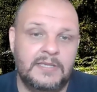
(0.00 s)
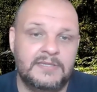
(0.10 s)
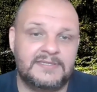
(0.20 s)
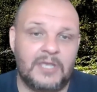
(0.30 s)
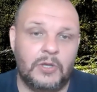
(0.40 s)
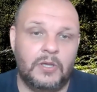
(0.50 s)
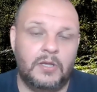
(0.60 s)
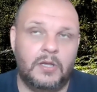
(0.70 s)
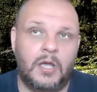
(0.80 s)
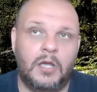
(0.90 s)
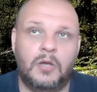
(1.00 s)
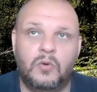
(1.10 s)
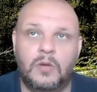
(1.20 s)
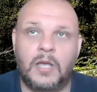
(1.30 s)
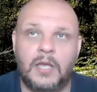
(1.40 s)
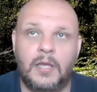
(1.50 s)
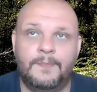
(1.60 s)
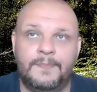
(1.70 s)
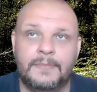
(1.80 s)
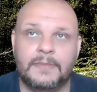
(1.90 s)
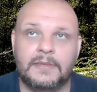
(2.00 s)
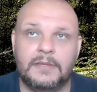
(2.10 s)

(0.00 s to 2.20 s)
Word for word: So, oh, um,